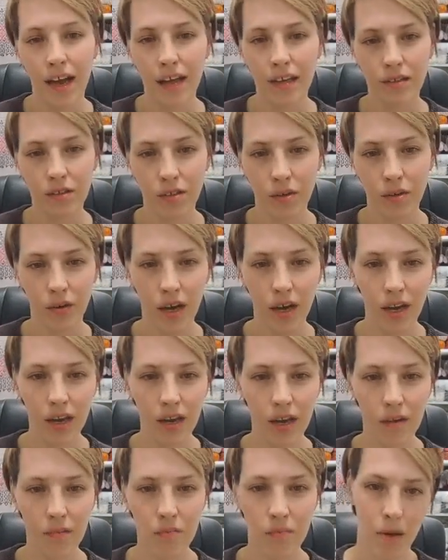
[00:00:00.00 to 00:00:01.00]
So I
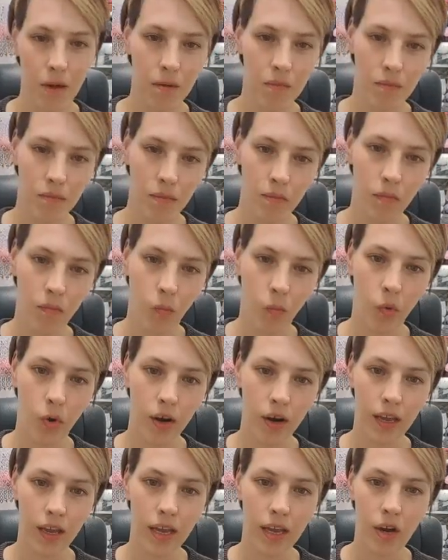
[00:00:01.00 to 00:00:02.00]
am
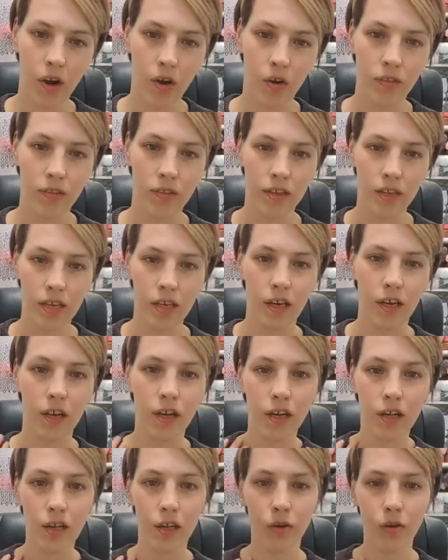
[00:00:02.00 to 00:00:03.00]
working on the
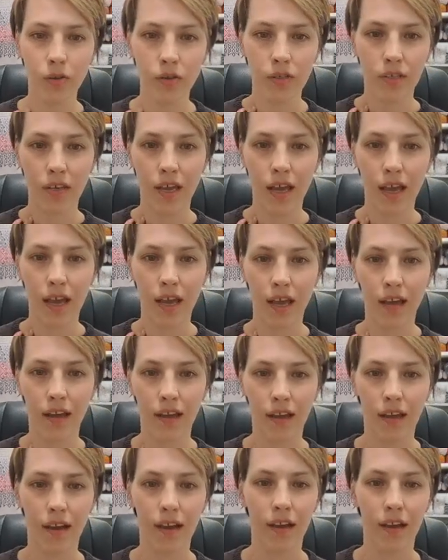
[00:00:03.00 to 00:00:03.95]
close neck